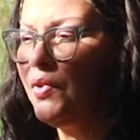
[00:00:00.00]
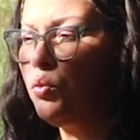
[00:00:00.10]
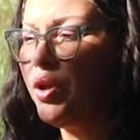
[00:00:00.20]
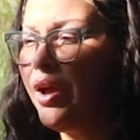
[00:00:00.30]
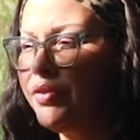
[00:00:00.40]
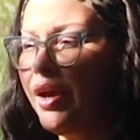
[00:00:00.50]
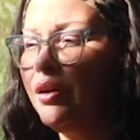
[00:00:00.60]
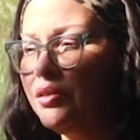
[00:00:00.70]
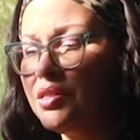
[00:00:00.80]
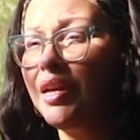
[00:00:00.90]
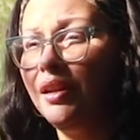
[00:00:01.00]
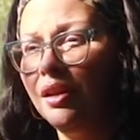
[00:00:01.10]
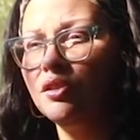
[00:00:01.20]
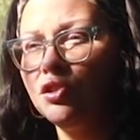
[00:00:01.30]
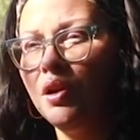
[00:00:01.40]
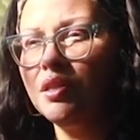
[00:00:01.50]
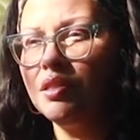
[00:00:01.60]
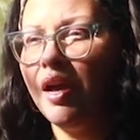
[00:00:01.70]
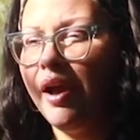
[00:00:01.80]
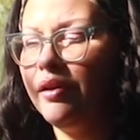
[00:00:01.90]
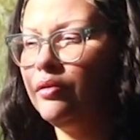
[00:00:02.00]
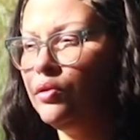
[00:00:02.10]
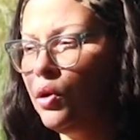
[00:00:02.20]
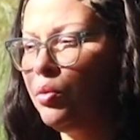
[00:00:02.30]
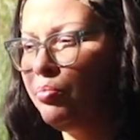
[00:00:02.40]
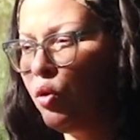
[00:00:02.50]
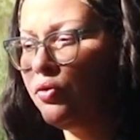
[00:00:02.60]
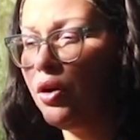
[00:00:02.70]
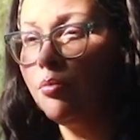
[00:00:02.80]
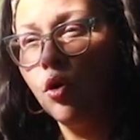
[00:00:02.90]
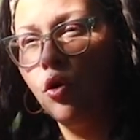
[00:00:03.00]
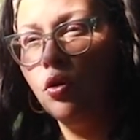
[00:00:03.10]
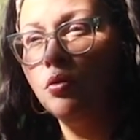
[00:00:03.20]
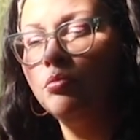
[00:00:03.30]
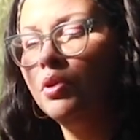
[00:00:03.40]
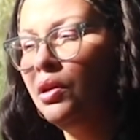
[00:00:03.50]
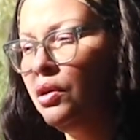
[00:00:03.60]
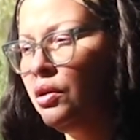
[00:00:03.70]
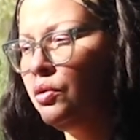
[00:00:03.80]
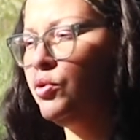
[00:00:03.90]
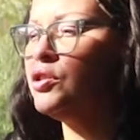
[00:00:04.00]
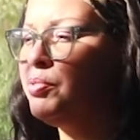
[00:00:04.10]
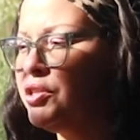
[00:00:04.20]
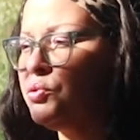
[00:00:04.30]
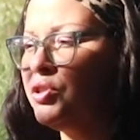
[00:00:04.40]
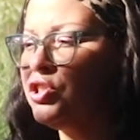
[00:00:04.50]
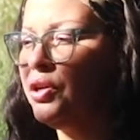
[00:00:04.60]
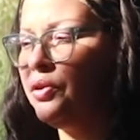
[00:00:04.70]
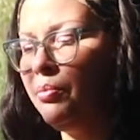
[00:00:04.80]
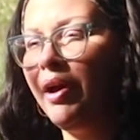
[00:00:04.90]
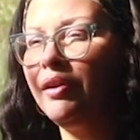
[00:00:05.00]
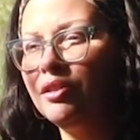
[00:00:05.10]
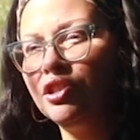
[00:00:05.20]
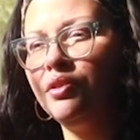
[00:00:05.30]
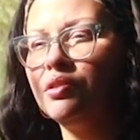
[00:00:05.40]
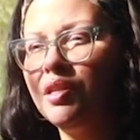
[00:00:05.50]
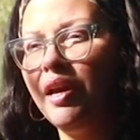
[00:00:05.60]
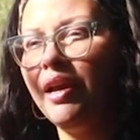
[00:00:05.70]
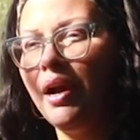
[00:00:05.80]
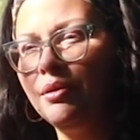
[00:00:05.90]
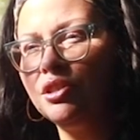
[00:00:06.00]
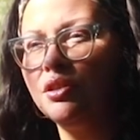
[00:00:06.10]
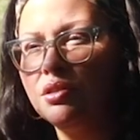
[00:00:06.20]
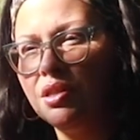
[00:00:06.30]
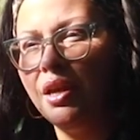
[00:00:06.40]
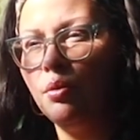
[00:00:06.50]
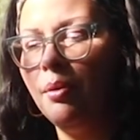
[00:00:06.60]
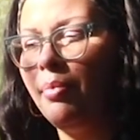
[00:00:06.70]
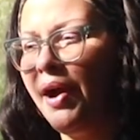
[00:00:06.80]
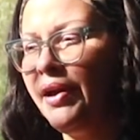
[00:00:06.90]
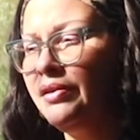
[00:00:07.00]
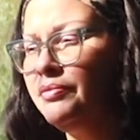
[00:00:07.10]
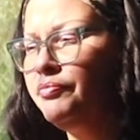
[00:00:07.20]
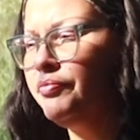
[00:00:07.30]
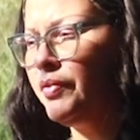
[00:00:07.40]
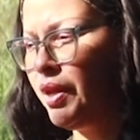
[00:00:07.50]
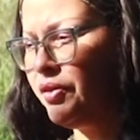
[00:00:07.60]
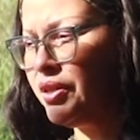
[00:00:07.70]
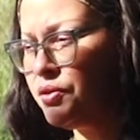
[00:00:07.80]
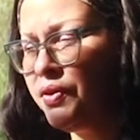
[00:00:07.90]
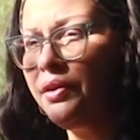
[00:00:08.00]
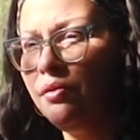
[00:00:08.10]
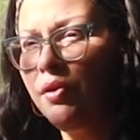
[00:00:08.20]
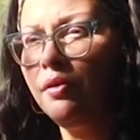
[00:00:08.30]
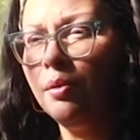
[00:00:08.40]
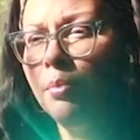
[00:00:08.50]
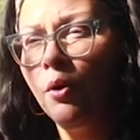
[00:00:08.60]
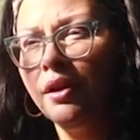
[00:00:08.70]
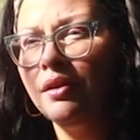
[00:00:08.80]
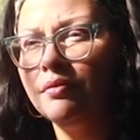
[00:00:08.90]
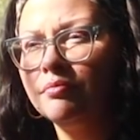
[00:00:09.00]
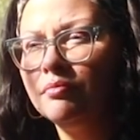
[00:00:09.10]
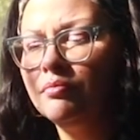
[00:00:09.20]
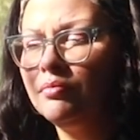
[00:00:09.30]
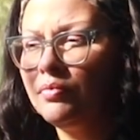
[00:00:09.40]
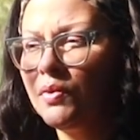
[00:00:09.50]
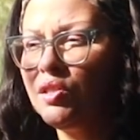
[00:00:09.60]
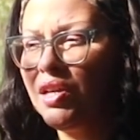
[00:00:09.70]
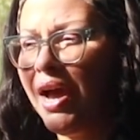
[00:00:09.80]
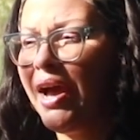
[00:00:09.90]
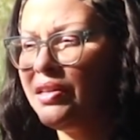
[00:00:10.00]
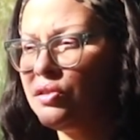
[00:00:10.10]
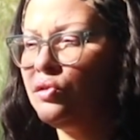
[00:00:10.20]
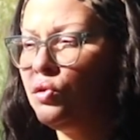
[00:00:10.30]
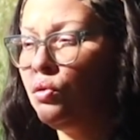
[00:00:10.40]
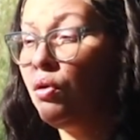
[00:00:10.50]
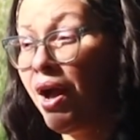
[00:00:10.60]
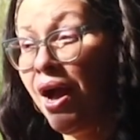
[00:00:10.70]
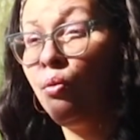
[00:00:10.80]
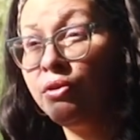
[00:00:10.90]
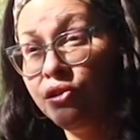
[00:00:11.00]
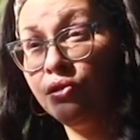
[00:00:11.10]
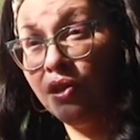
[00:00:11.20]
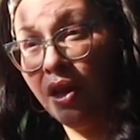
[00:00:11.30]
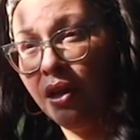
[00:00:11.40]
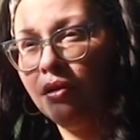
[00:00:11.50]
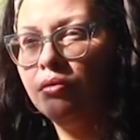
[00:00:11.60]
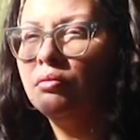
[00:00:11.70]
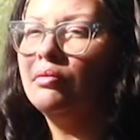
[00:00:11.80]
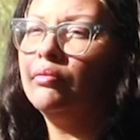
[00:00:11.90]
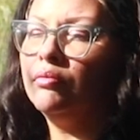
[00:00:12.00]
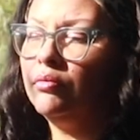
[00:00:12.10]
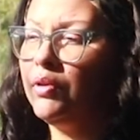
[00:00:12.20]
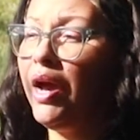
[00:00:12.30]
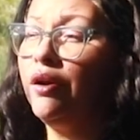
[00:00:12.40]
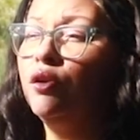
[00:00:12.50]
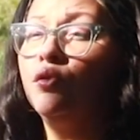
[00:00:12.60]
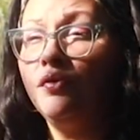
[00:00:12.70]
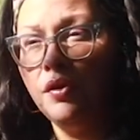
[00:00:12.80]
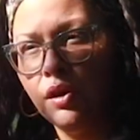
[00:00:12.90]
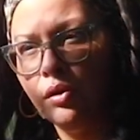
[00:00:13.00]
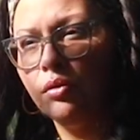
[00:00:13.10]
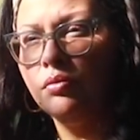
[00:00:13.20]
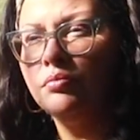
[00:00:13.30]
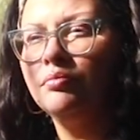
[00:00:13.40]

We have that understanding and trust that, we both come home, we speak to each other about each other's day, how each other's day went by. And that's very, very important to ask, how was your day? How do you feel?